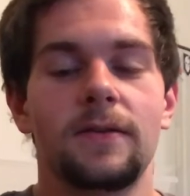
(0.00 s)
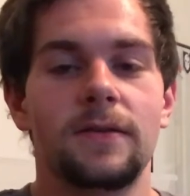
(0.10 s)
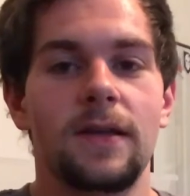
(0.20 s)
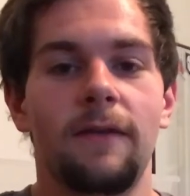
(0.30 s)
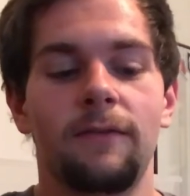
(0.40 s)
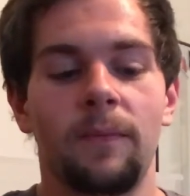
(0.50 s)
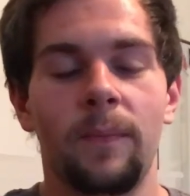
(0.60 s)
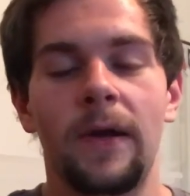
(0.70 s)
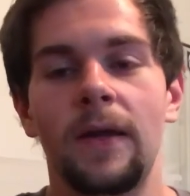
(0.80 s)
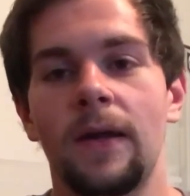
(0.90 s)
save some
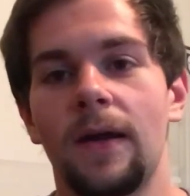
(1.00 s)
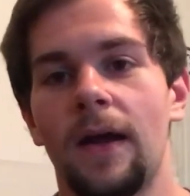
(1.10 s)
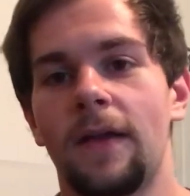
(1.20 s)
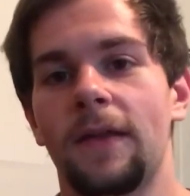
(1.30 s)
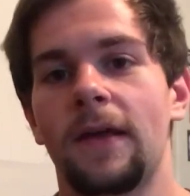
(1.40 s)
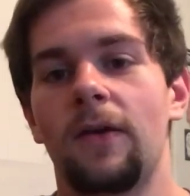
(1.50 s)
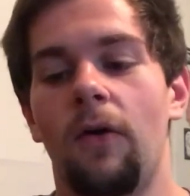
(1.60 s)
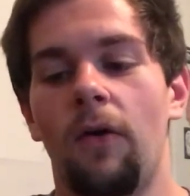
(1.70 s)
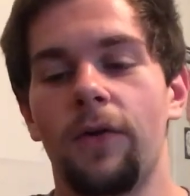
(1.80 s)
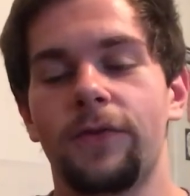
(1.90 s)
money, and then
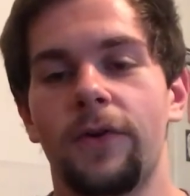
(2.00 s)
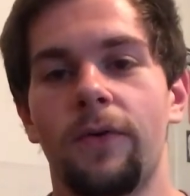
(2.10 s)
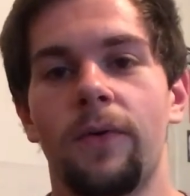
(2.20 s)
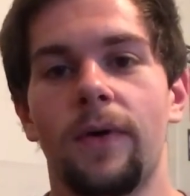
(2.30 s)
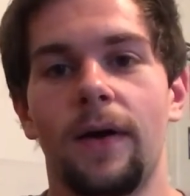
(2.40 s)
also